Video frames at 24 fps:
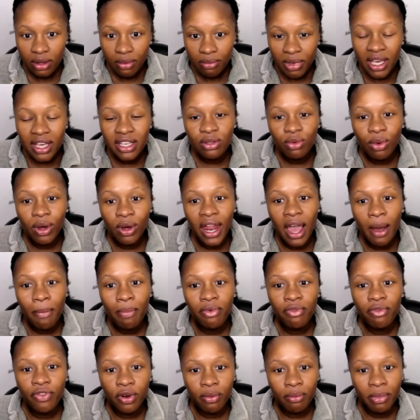Because what
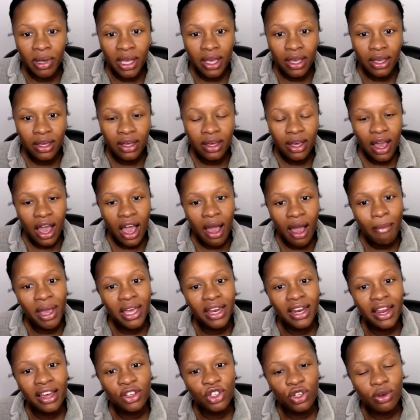happened for me? I
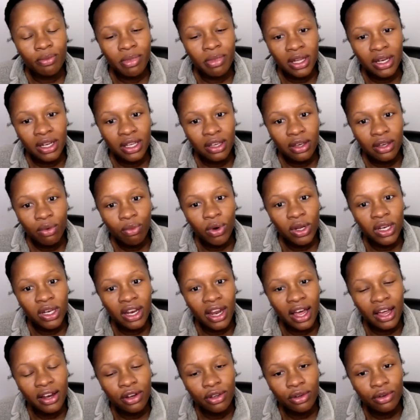made extra money. What did
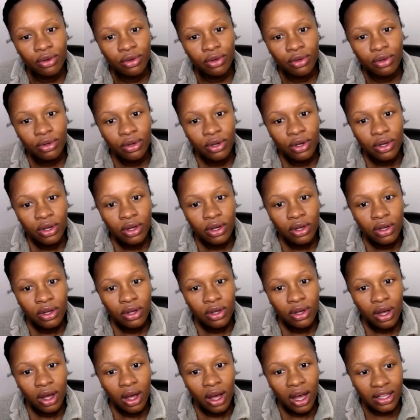I do?
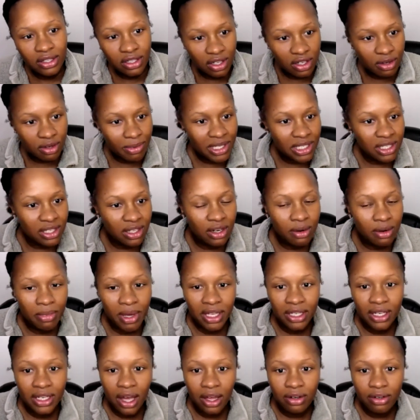I took my son to
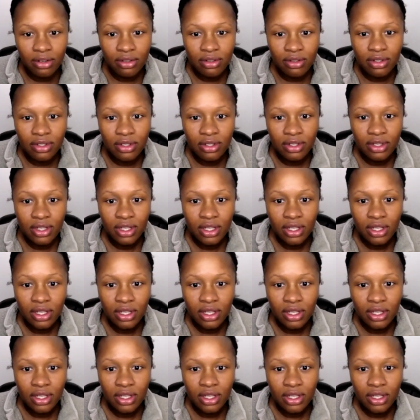McDonald's.